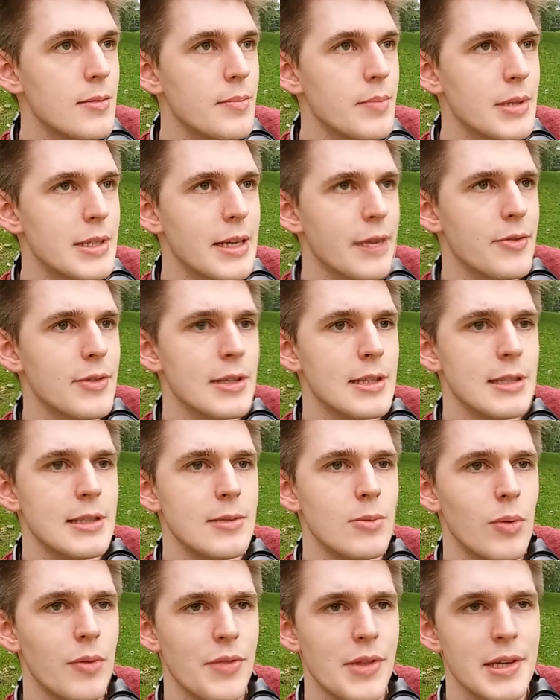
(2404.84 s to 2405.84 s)
But definitely
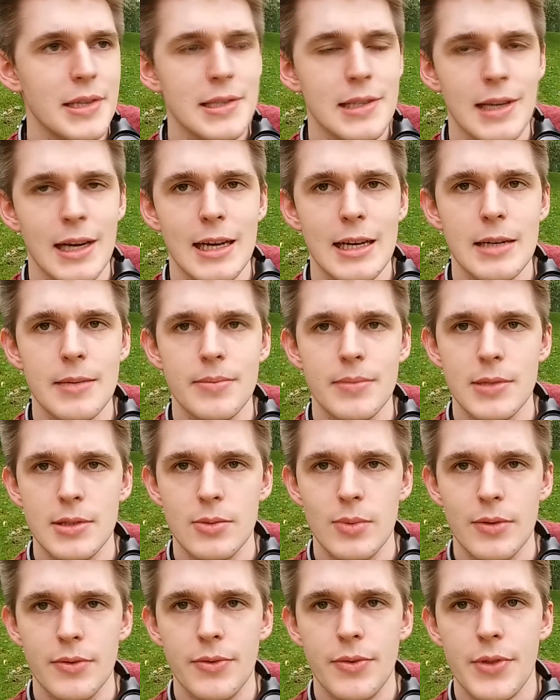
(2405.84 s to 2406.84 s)
with this game and
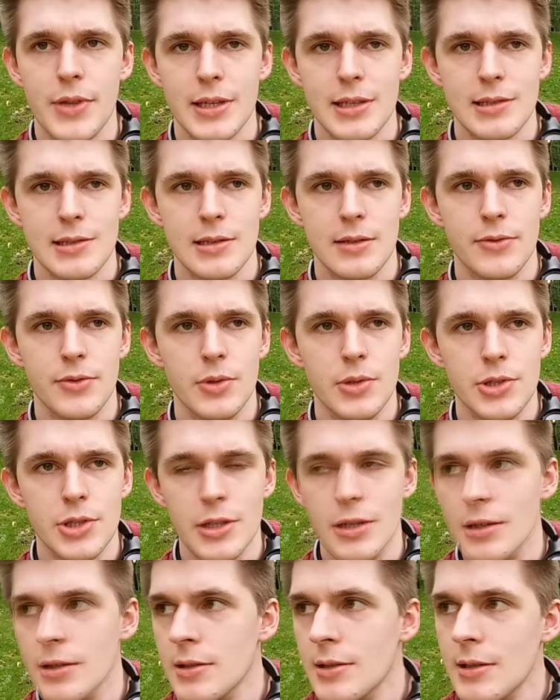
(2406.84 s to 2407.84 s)
with things in the
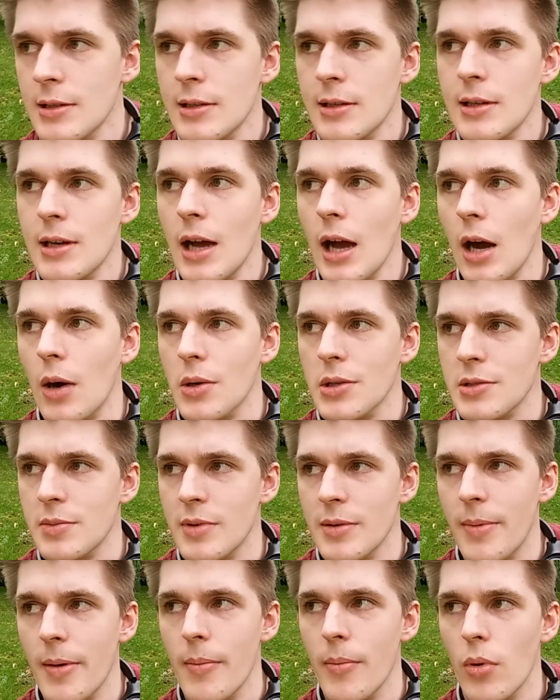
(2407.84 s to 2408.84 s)
future, I want to
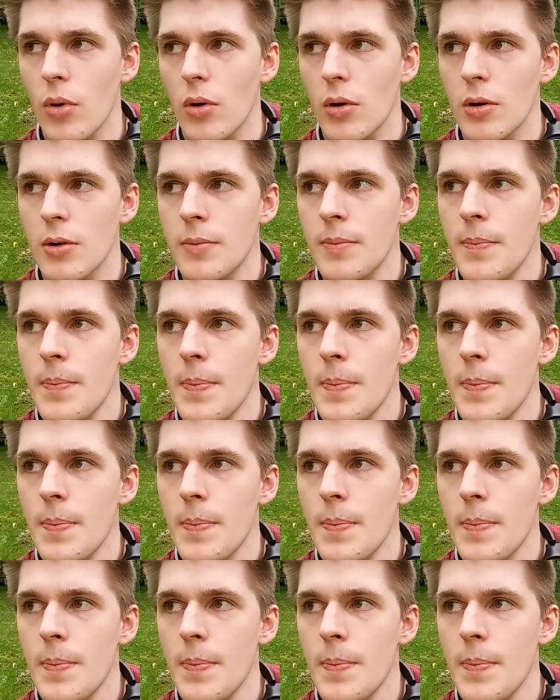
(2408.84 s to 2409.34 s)
be a bit more